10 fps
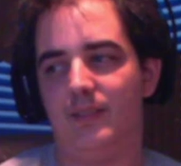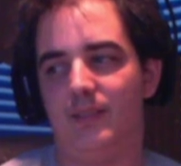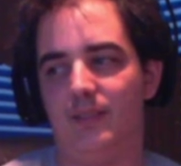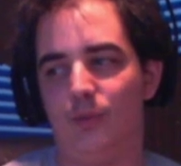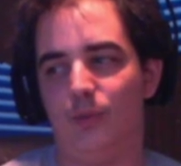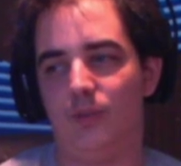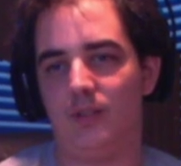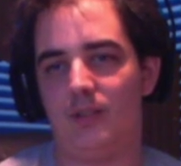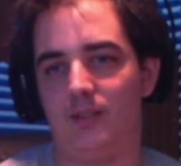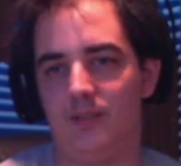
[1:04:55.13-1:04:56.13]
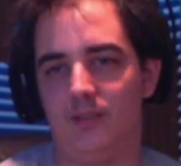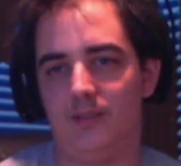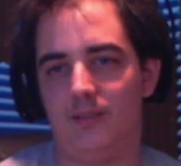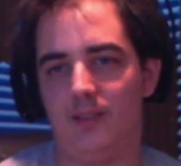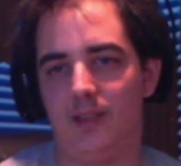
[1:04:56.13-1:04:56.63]
Or
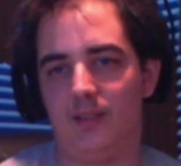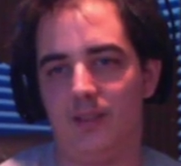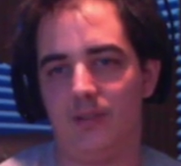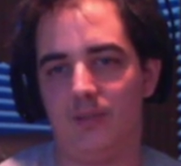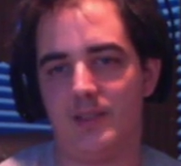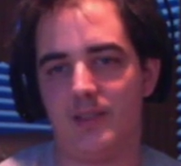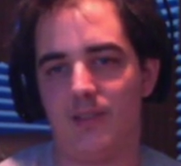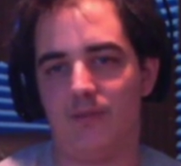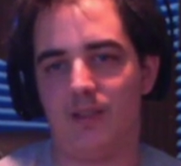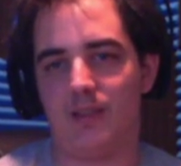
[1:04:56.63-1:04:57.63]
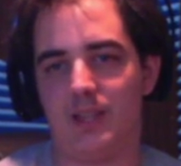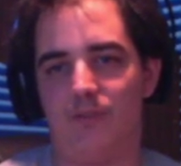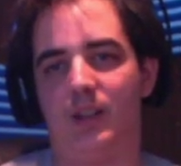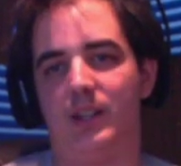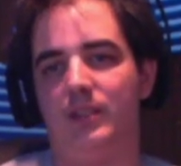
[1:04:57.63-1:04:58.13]
like what's the
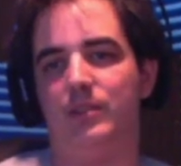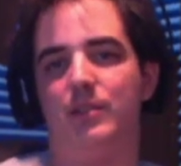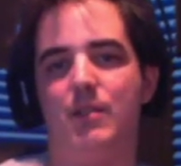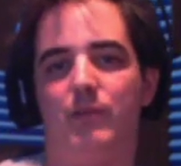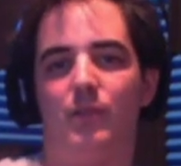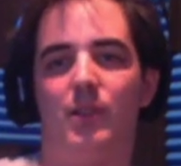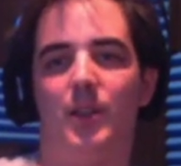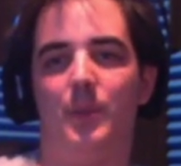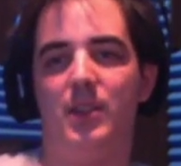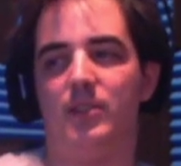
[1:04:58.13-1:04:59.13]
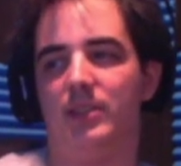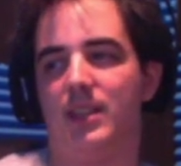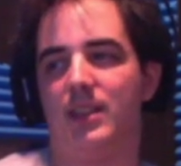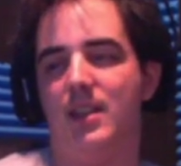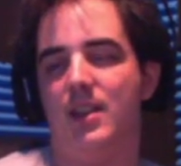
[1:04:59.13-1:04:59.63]
fucking overall appeal?
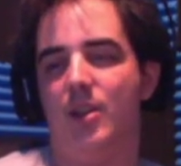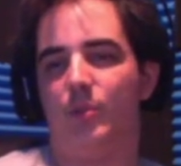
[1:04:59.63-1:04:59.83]
Like with